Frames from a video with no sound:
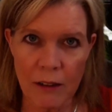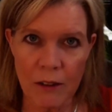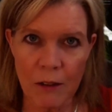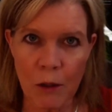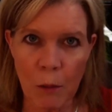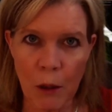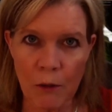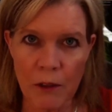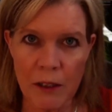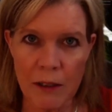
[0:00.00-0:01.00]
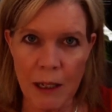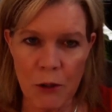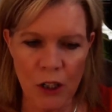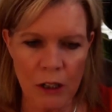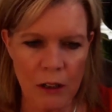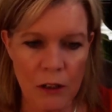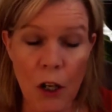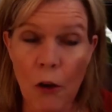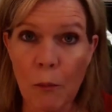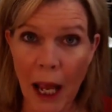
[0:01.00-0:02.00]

So they're part of a deception. So,